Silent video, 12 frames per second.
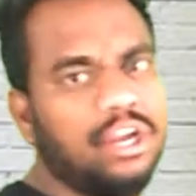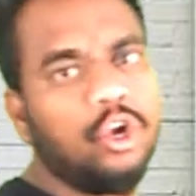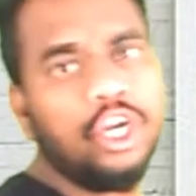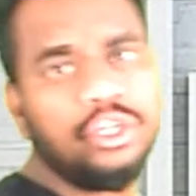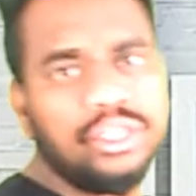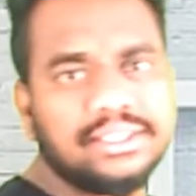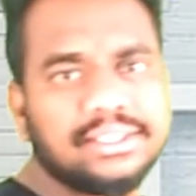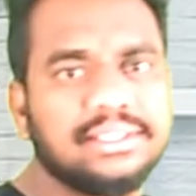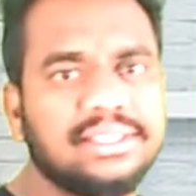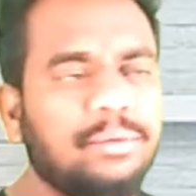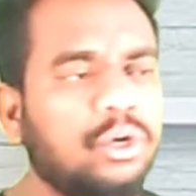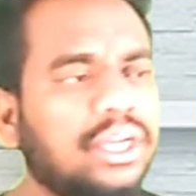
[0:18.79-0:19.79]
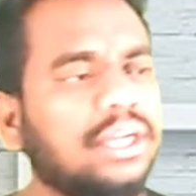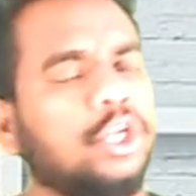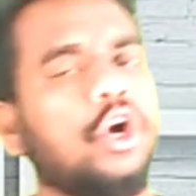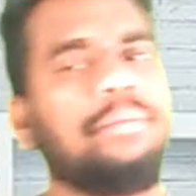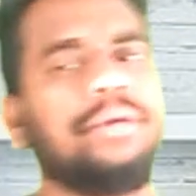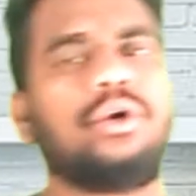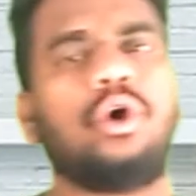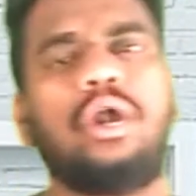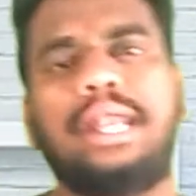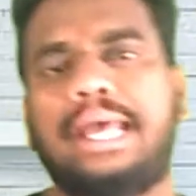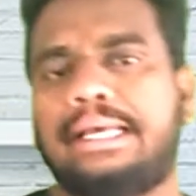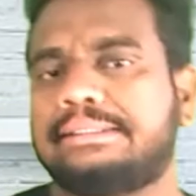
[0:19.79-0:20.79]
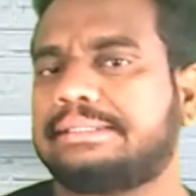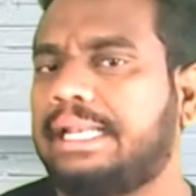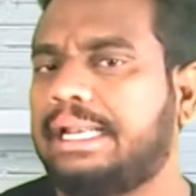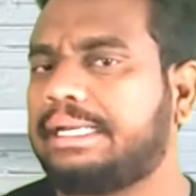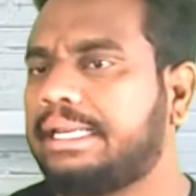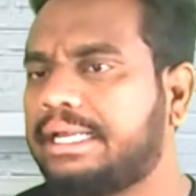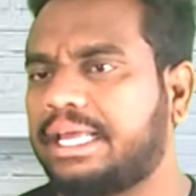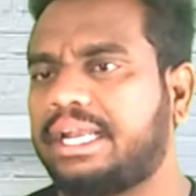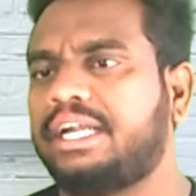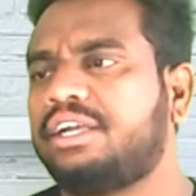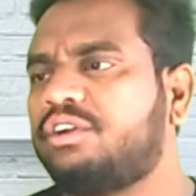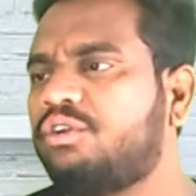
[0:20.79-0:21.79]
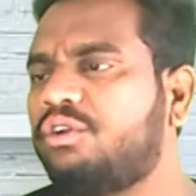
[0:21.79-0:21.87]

We are going to discuss about a topic called as electric current.